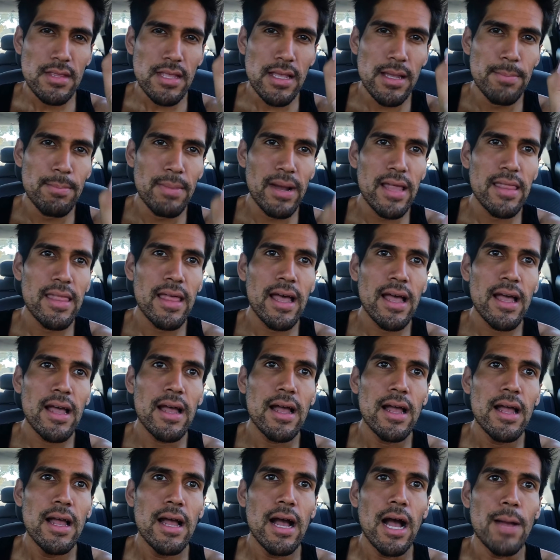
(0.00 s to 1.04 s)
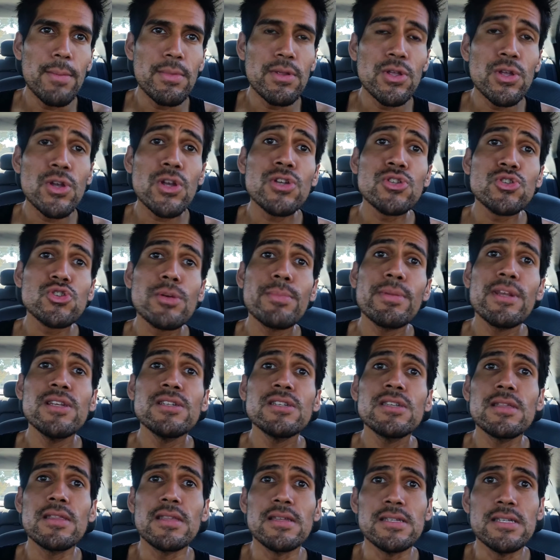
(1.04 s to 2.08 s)
And by that, I mean you're
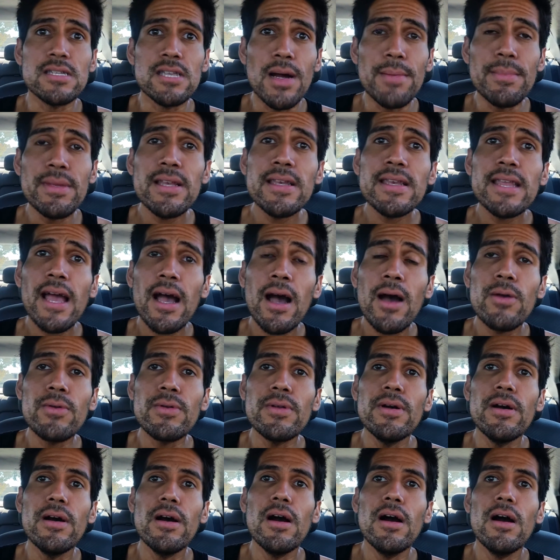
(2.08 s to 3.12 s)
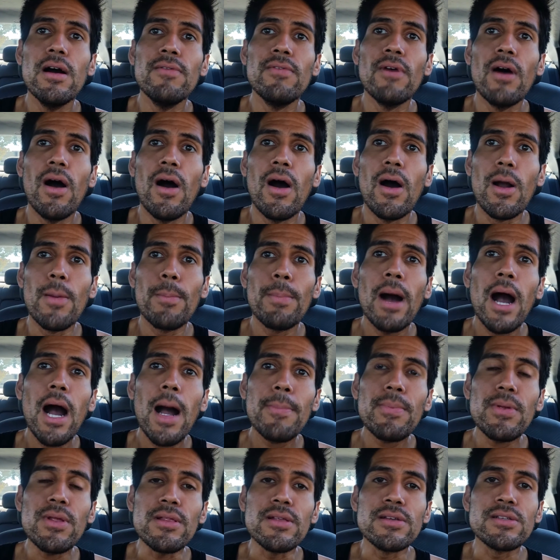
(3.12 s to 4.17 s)
contributing to the dumbing down of our
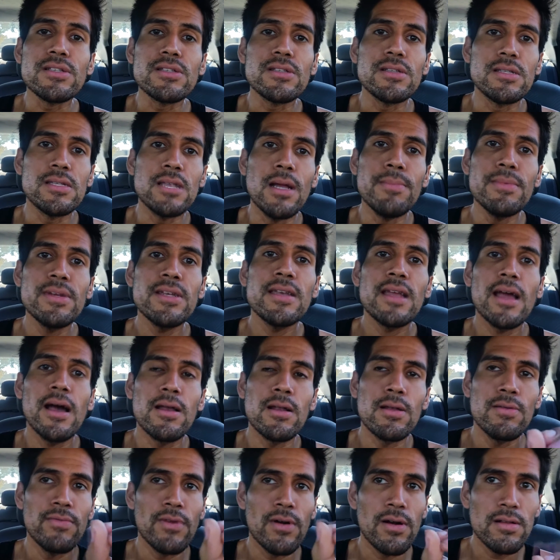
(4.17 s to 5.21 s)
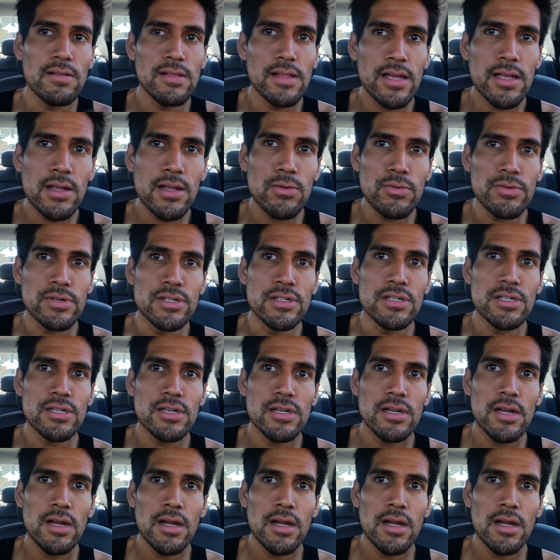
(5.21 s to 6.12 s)
populace, the dumbing down of our language.